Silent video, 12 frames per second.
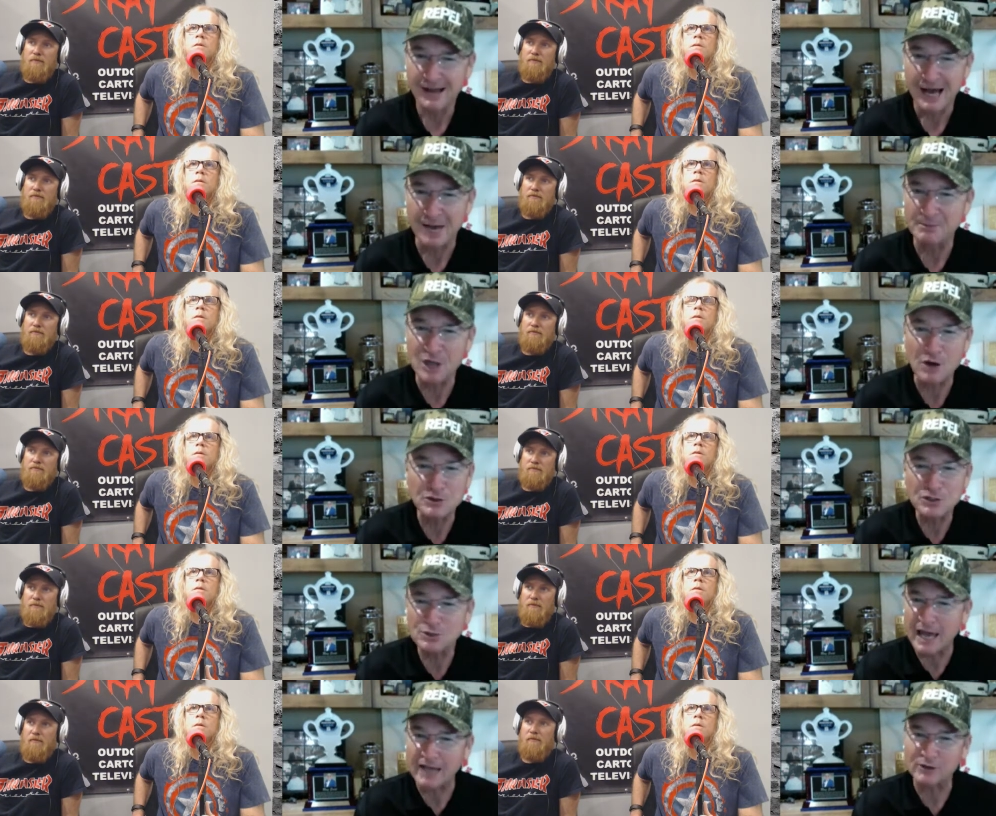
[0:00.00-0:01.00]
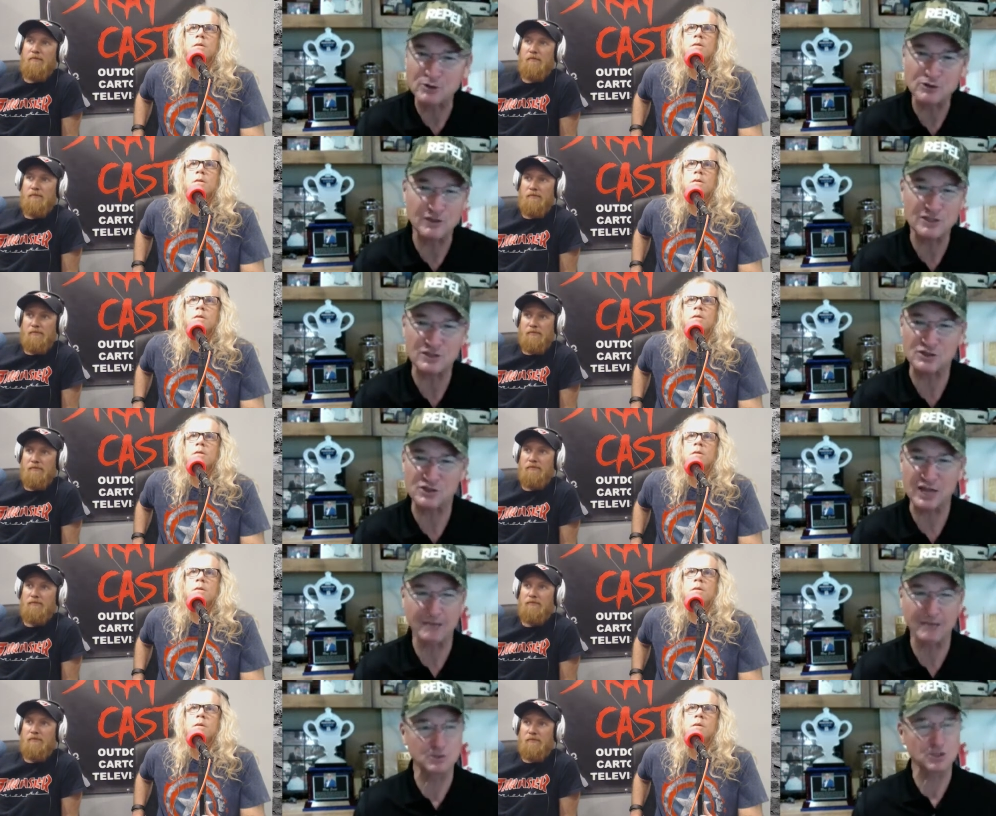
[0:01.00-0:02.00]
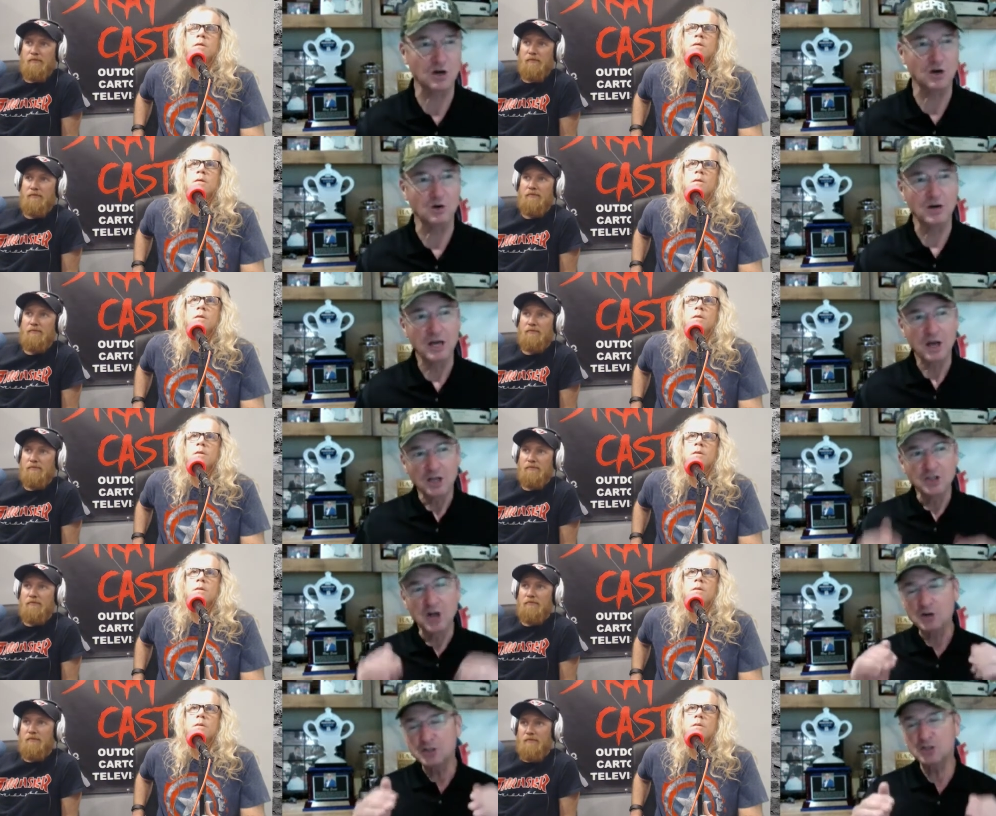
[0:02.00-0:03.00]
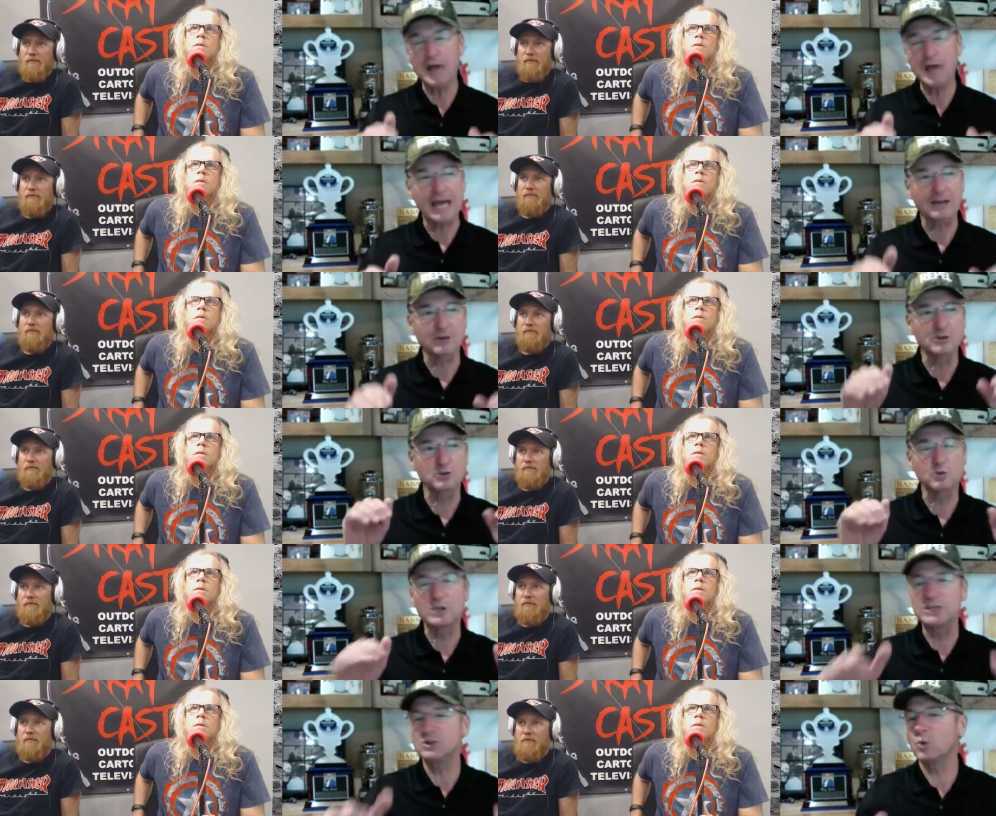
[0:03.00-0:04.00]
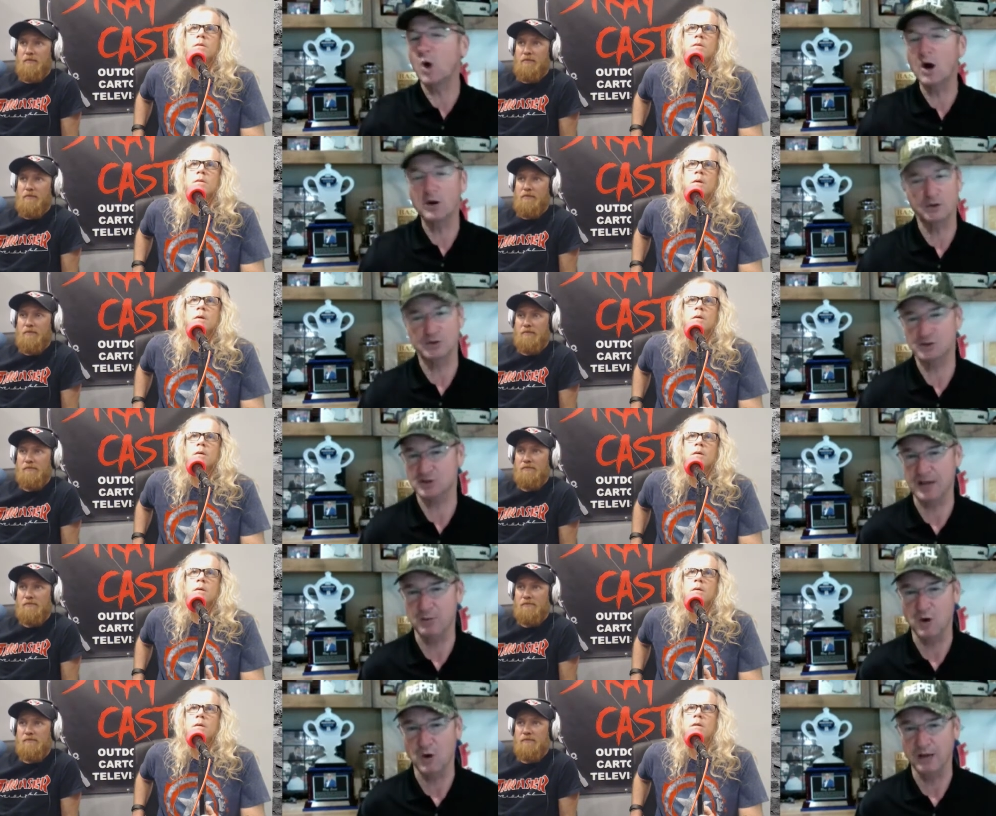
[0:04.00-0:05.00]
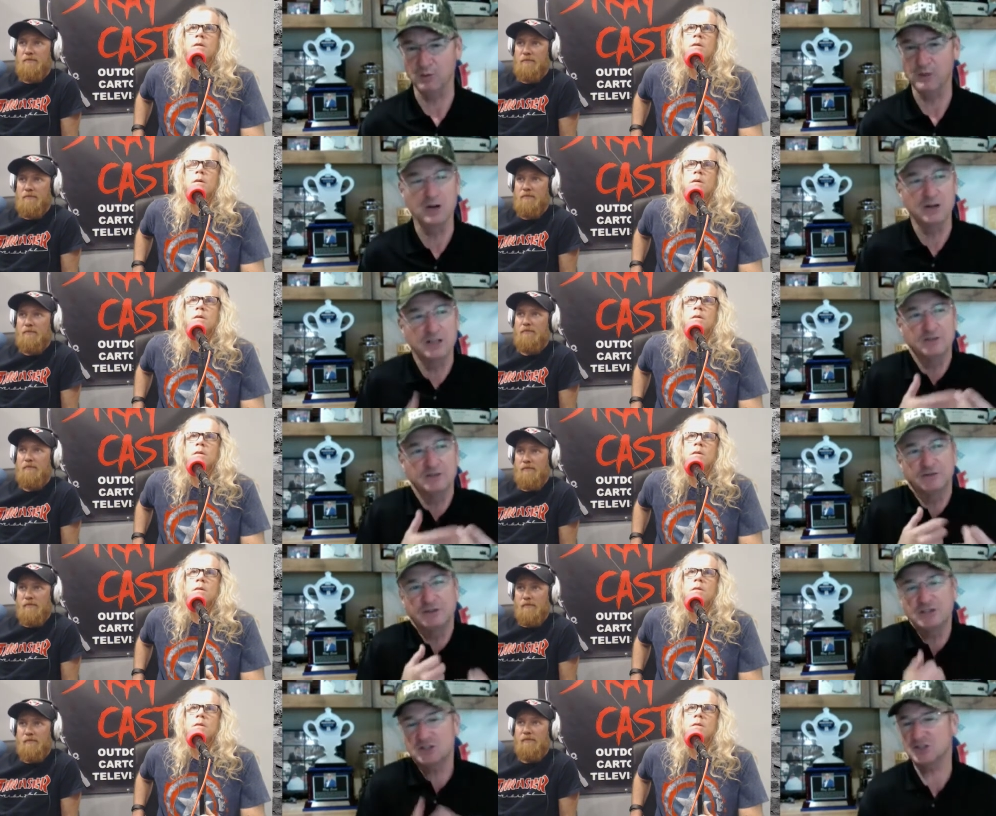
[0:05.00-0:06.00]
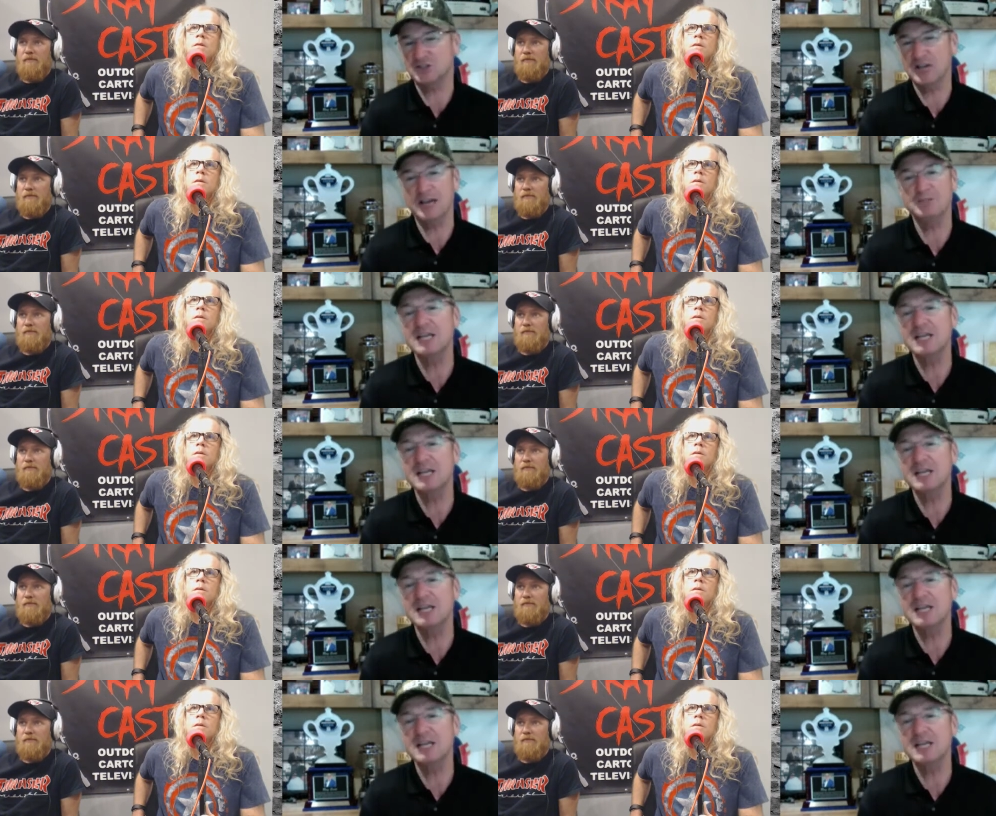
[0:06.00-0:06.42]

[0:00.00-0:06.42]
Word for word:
Speaker 1: I mean, no two anglers fish the same. So no two anglers read the water the same way. We don't even fish the same